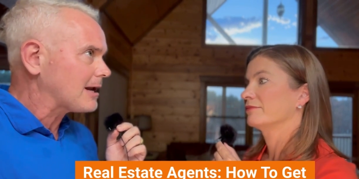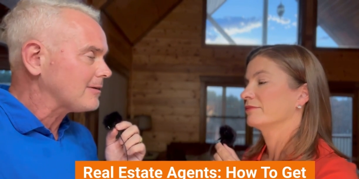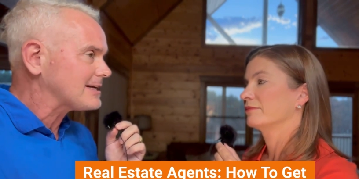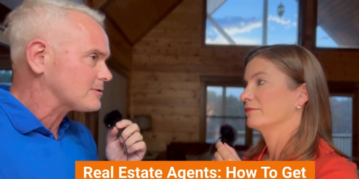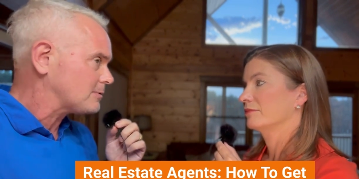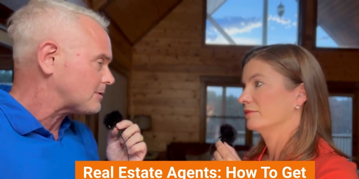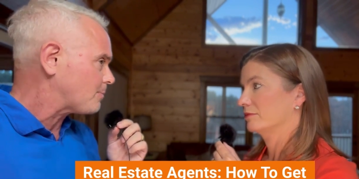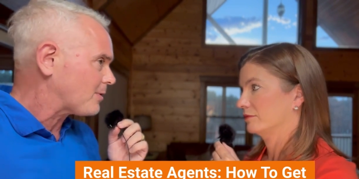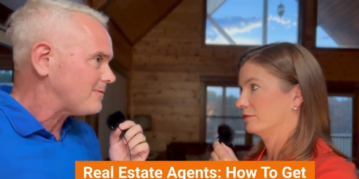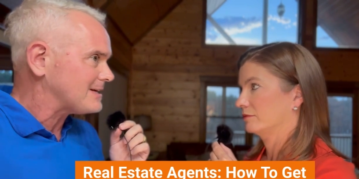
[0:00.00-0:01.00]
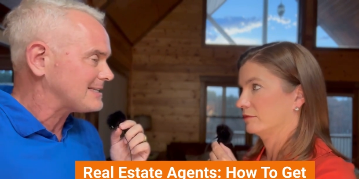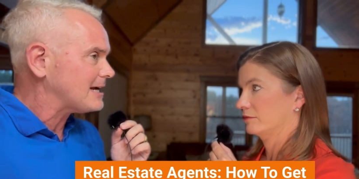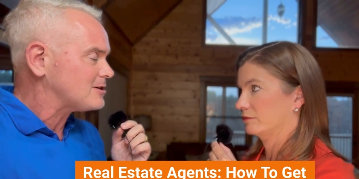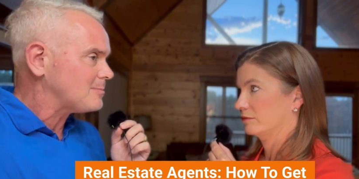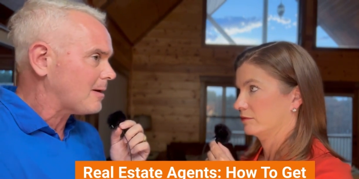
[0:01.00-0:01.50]
Speaker 1: reprogrammable
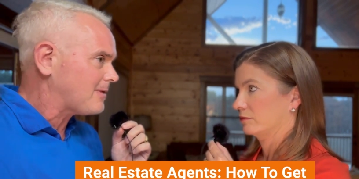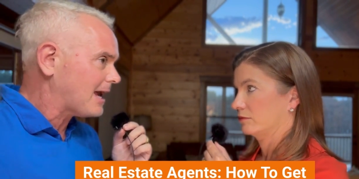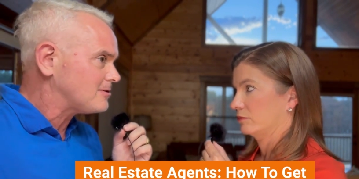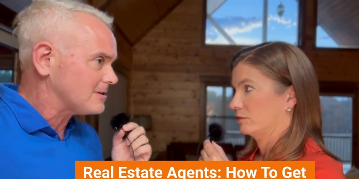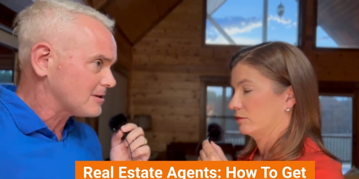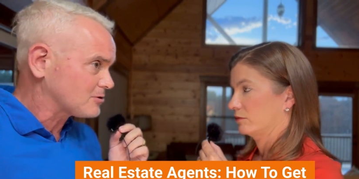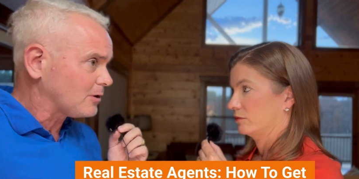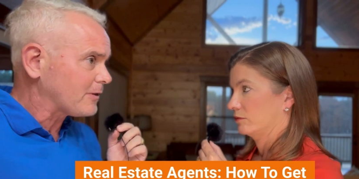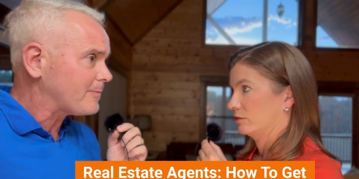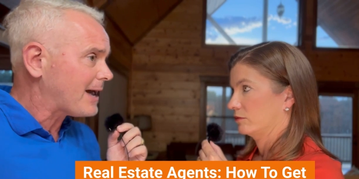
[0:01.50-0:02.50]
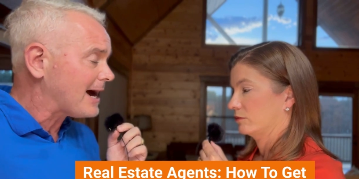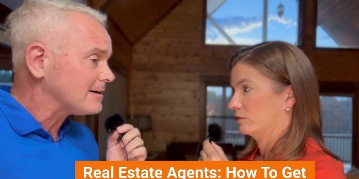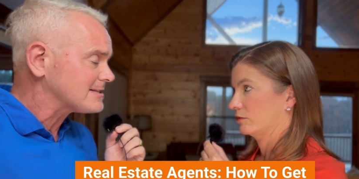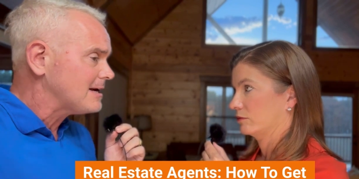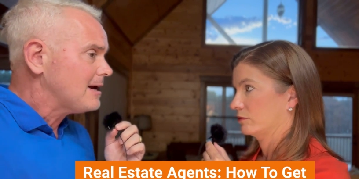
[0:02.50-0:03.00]
with epigenetics, that you can
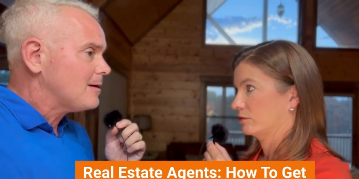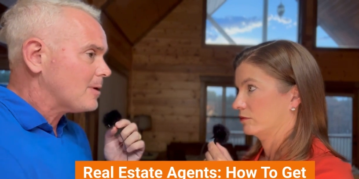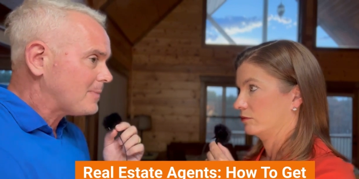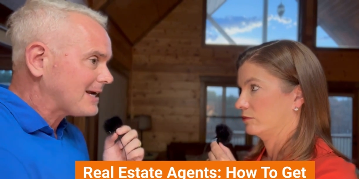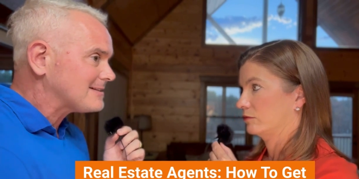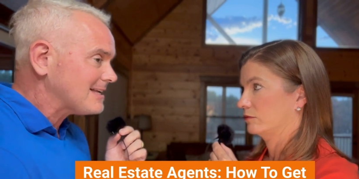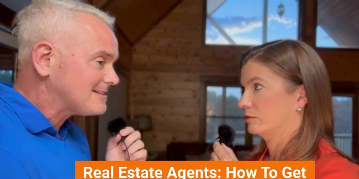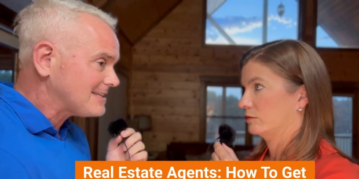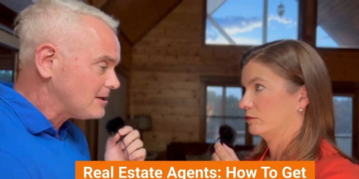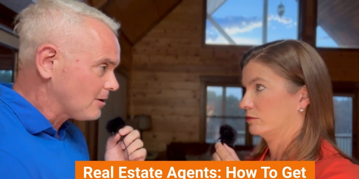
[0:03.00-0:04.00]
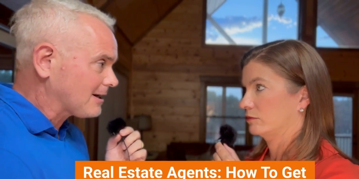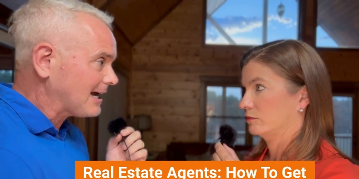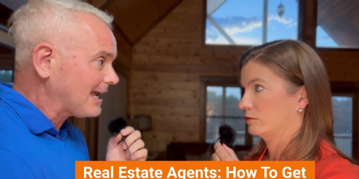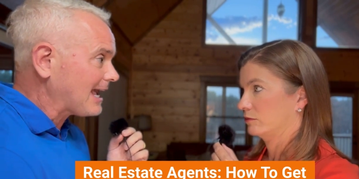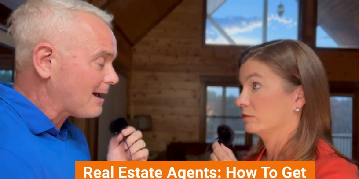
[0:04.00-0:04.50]
turn your genes on or
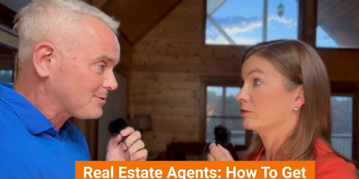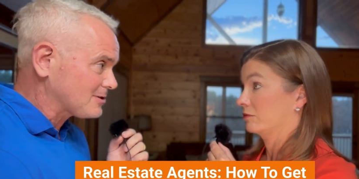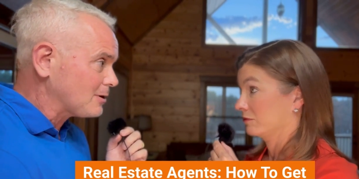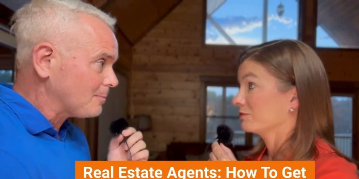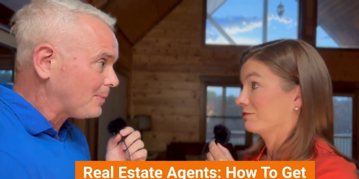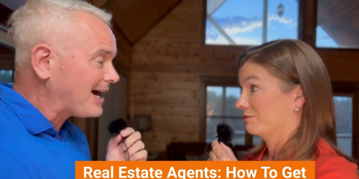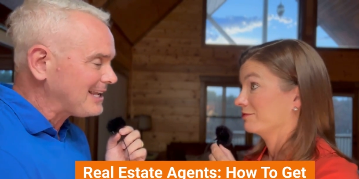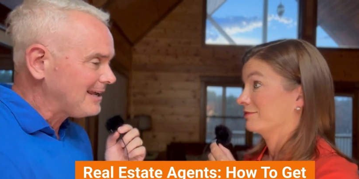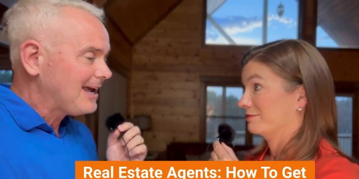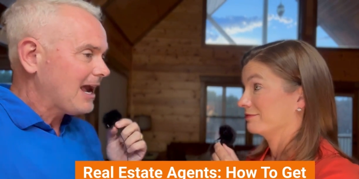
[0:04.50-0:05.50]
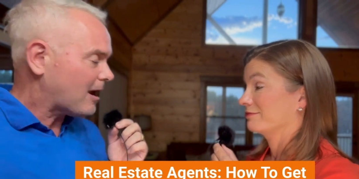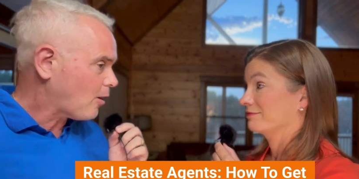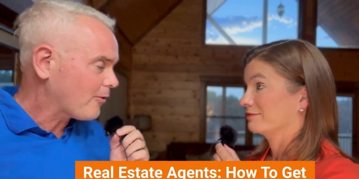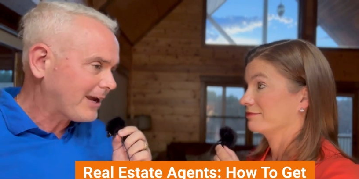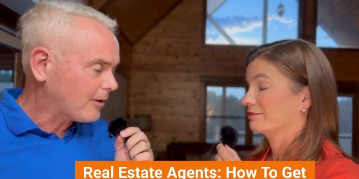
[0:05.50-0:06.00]
off depending on
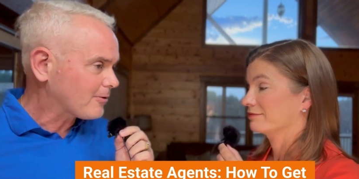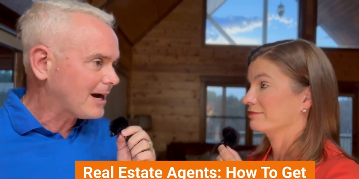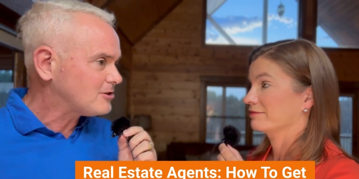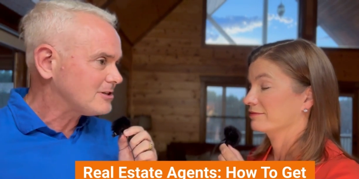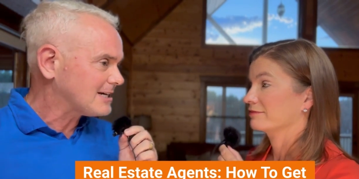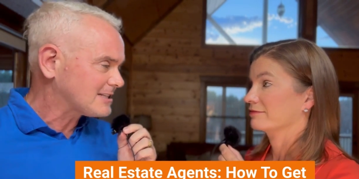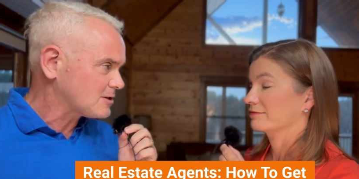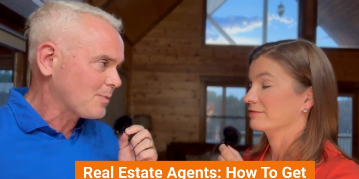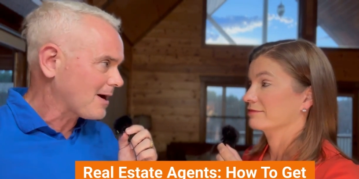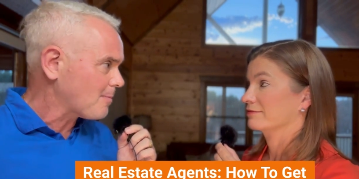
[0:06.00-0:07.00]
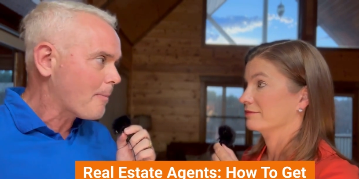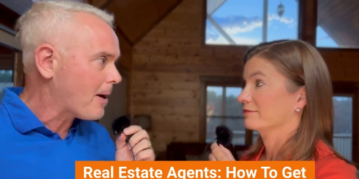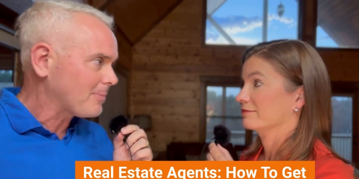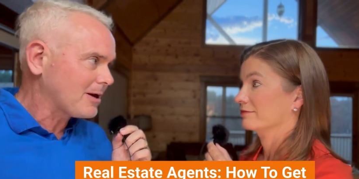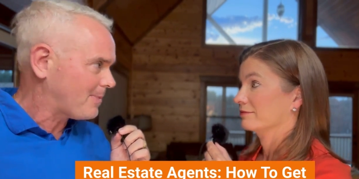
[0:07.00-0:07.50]
your behavior.
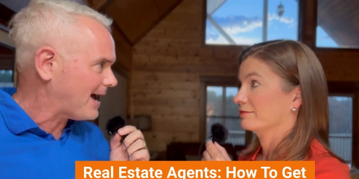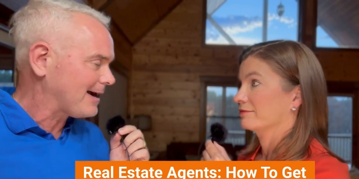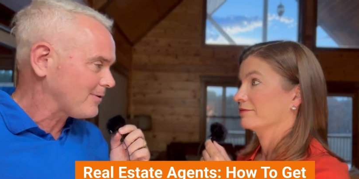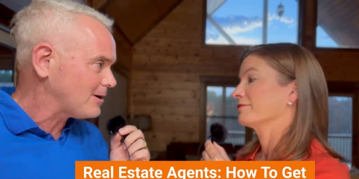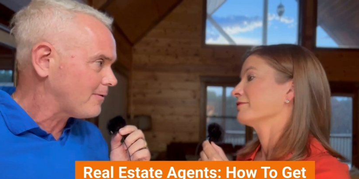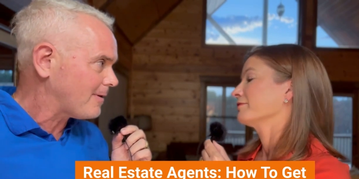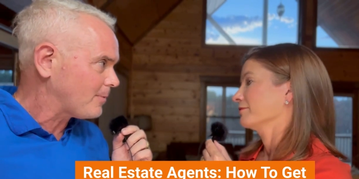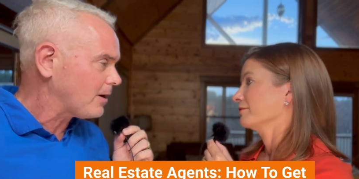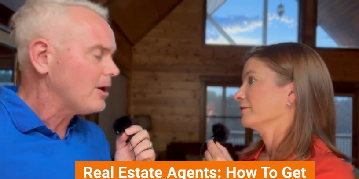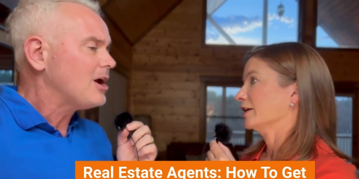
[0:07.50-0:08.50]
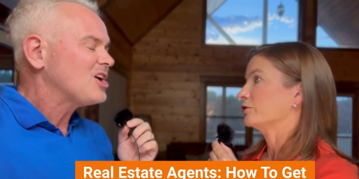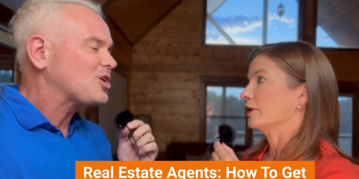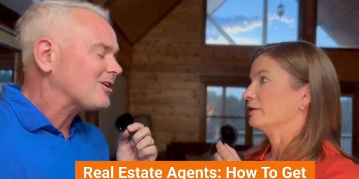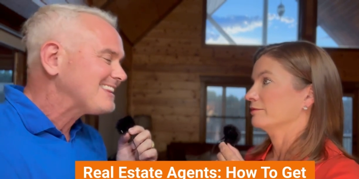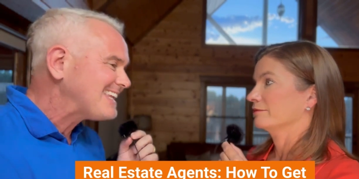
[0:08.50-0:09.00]
Okay, so yes,
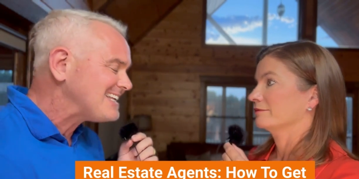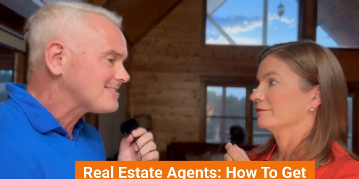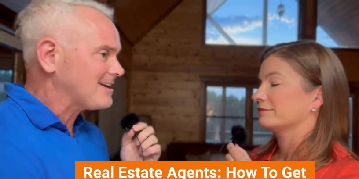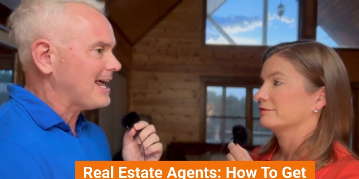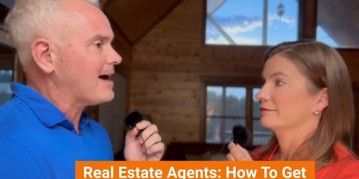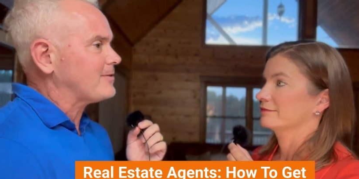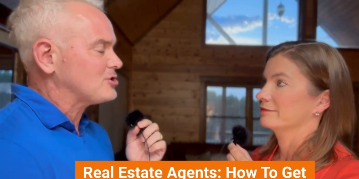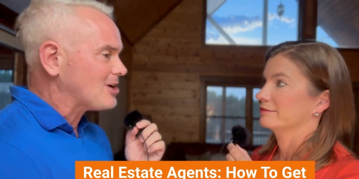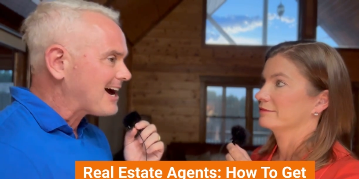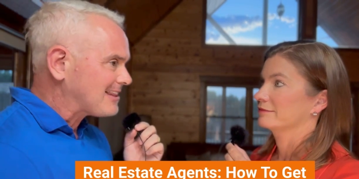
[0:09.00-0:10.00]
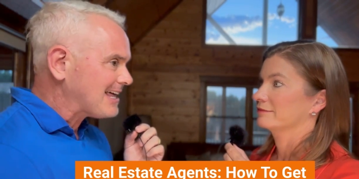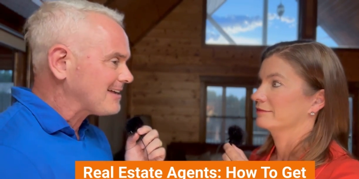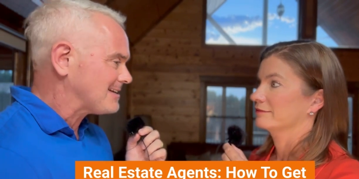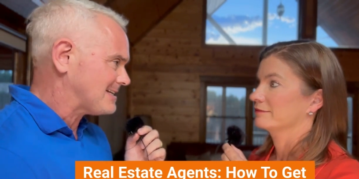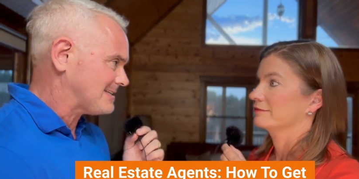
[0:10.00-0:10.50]
all of that may be true,
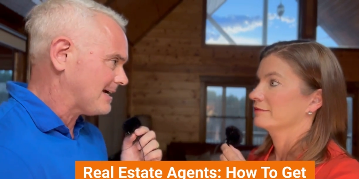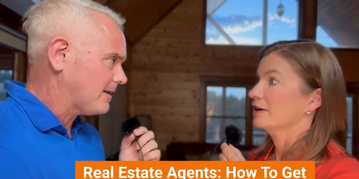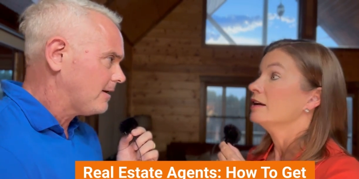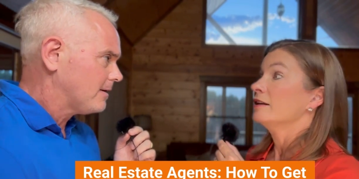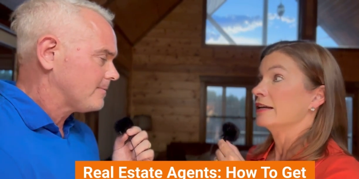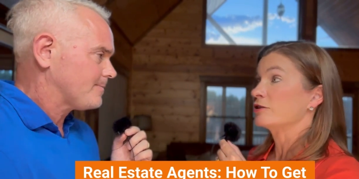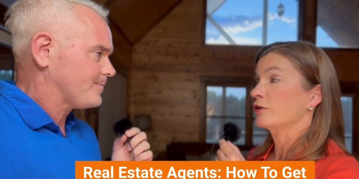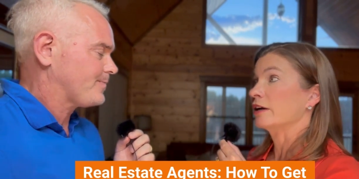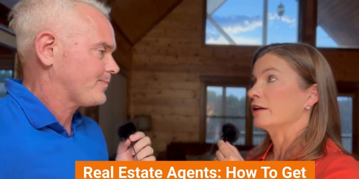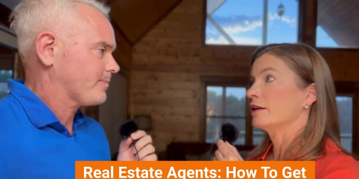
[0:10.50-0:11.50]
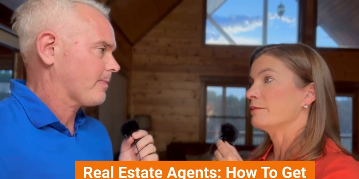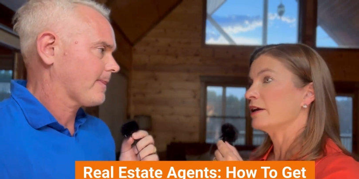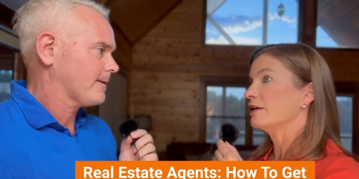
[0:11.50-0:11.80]
but your lifestyle, your